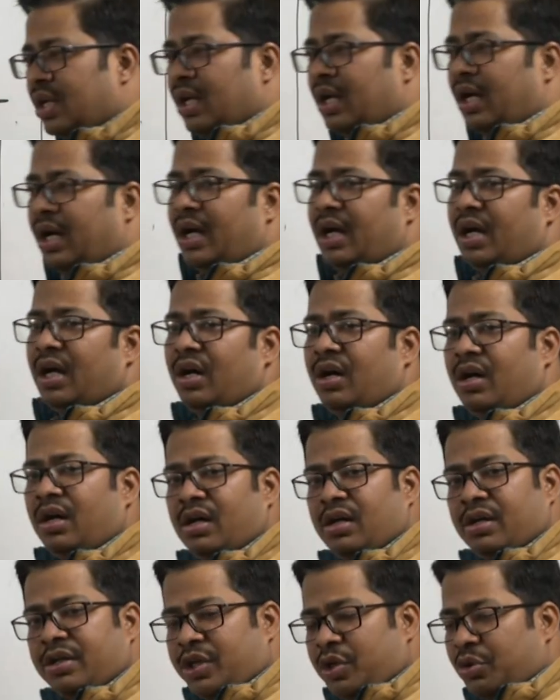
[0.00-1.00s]

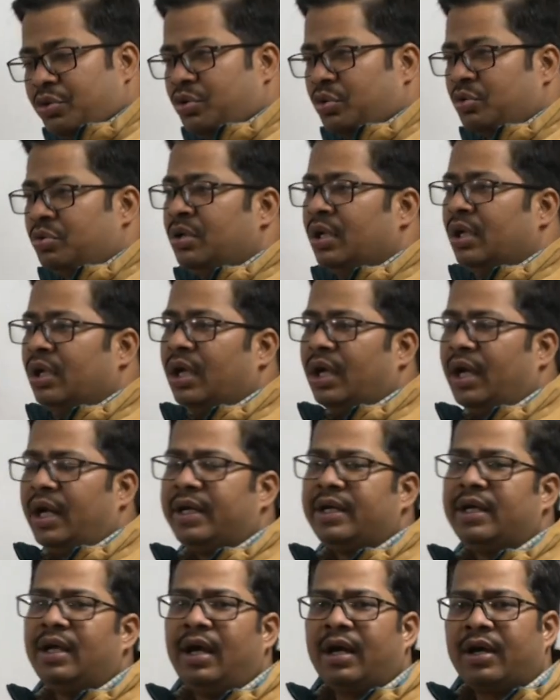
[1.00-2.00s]
Q2,
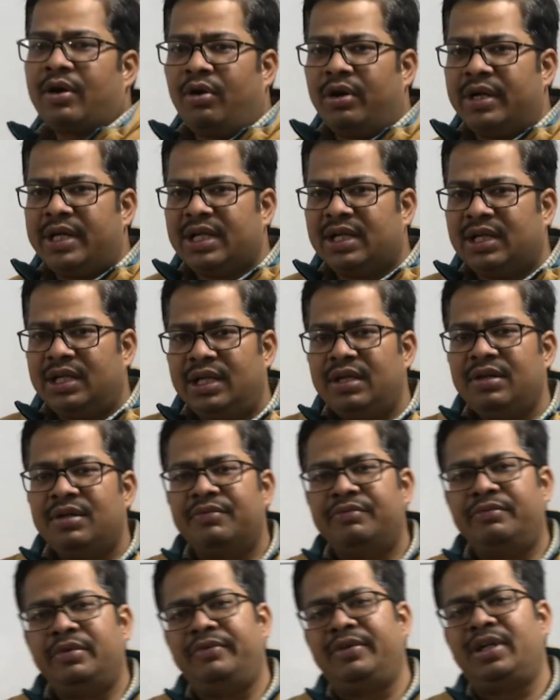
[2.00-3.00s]
and accordingly
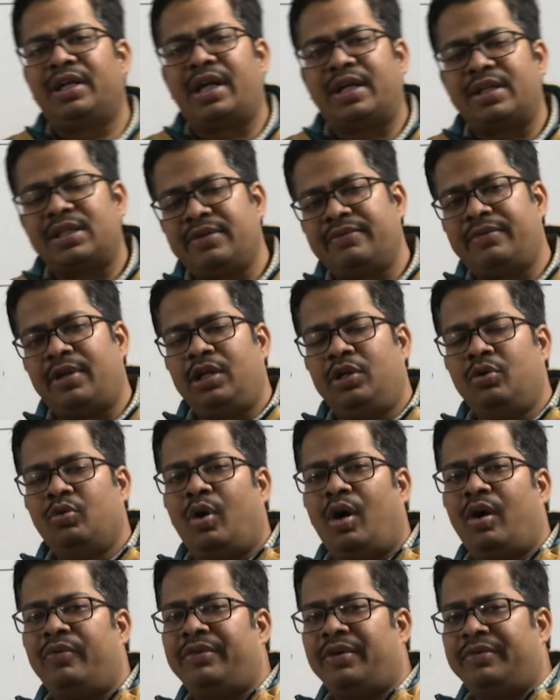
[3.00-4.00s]
we will get the value
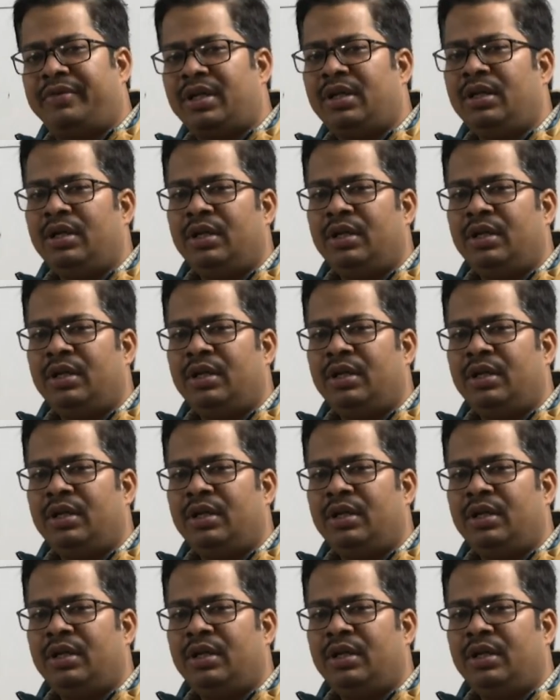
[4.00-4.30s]
of our